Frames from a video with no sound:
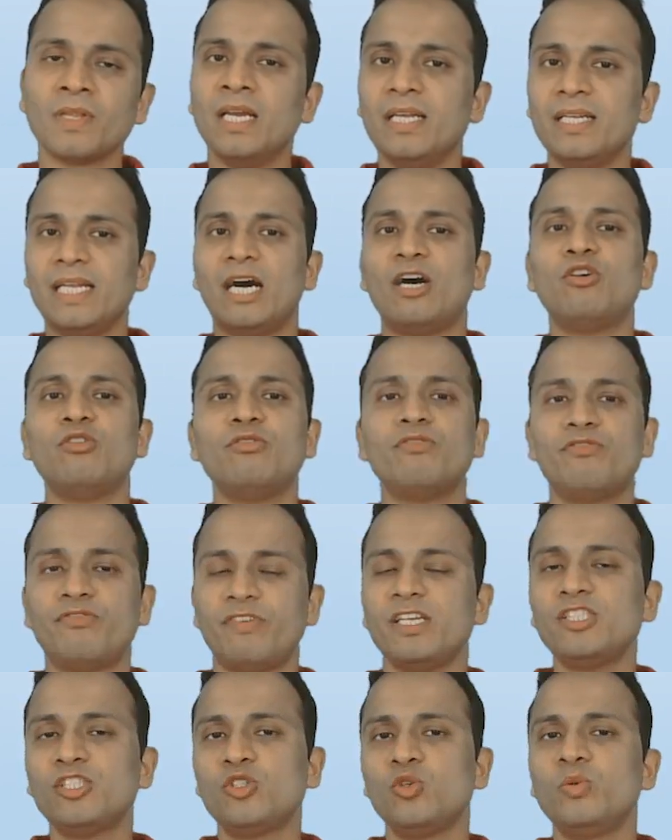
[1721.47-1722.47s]
Now
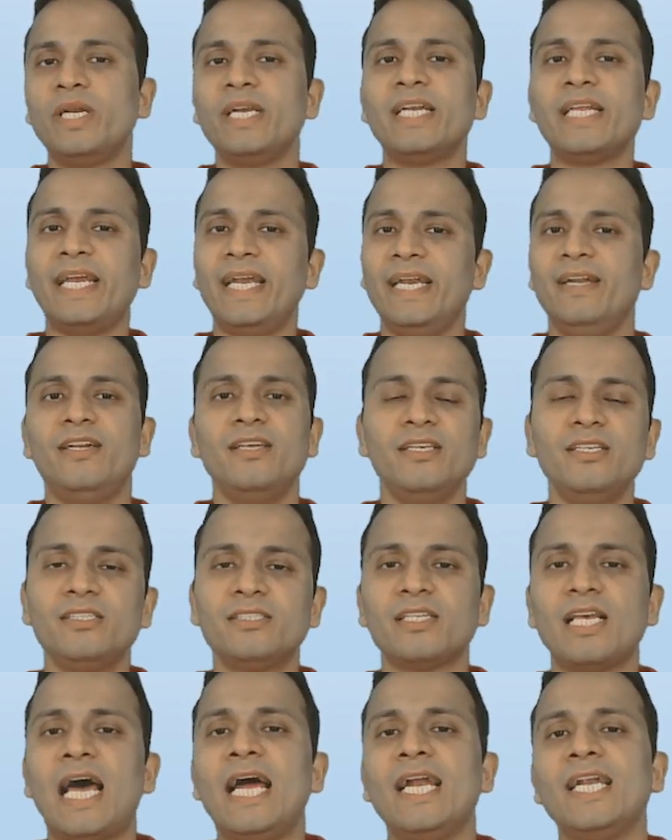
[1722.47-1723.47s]
first student
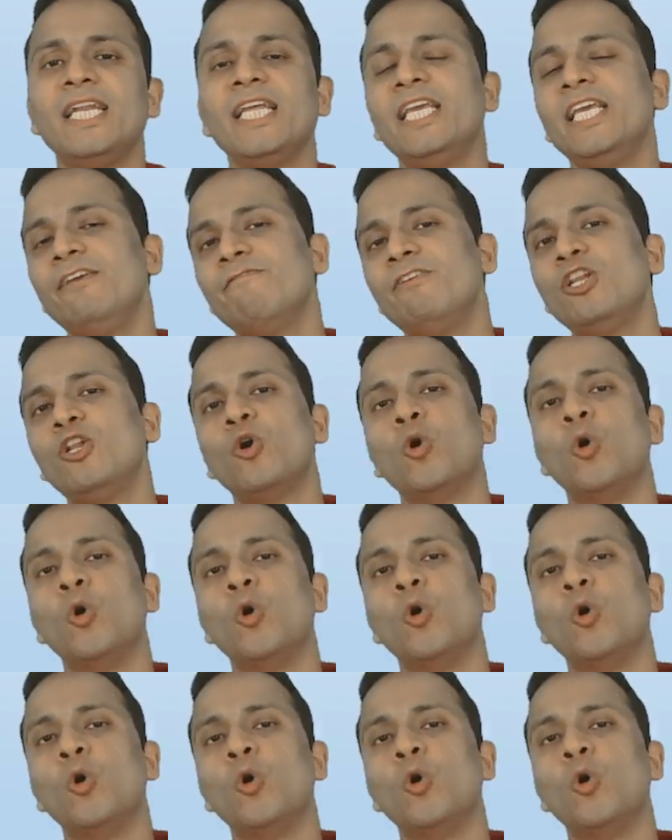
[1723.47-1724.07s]
enters and he will